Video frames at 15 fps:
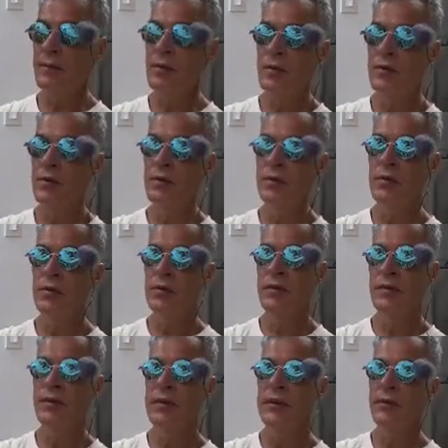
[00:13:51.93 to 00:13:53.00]
You couldn't
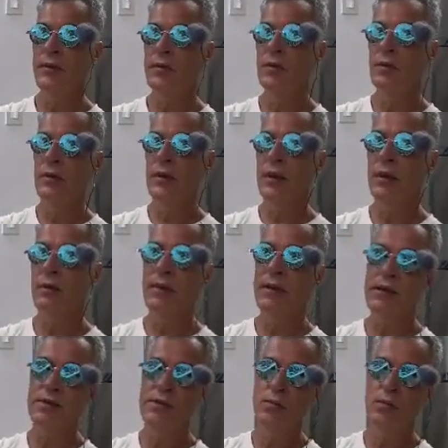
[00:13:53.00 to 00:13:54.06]
feel the cool air, but
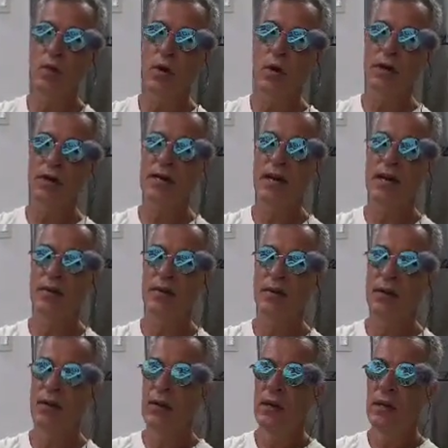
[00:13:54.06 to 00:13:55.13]
as you walk down,
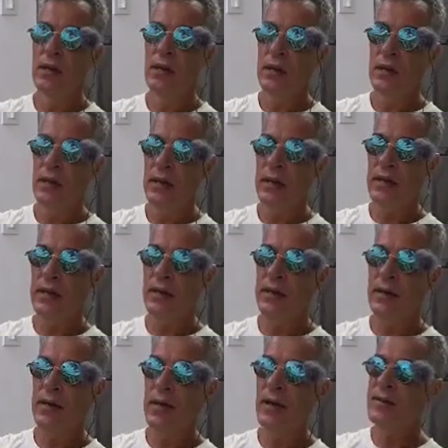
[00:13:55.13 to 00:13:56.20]
and
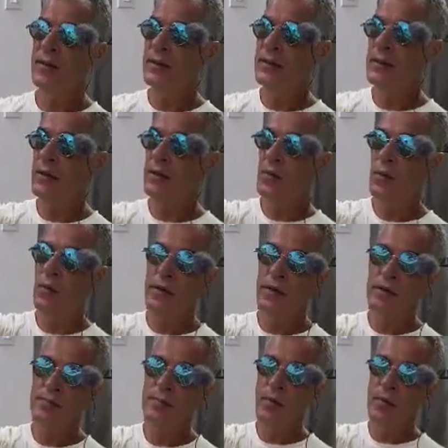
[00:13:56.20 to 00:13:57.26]
I think that cold air
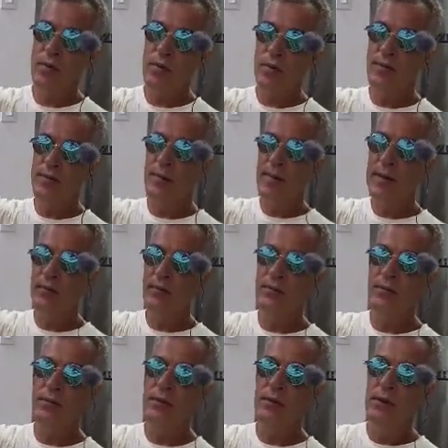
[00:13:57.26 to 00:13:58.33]
is pouring off the
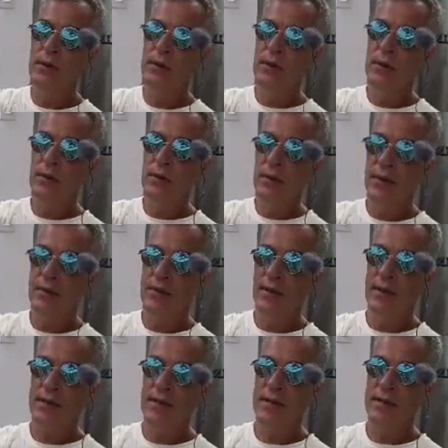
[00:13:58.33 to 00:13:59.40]
mountain, and
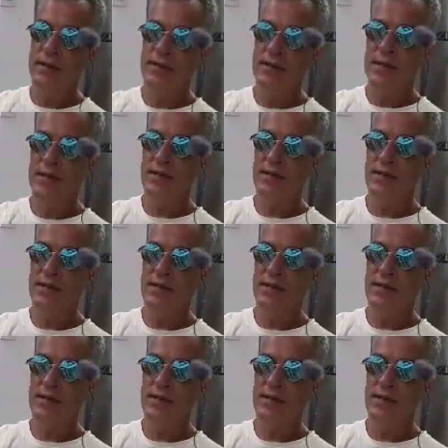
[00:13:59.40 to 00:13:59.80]
then it hits that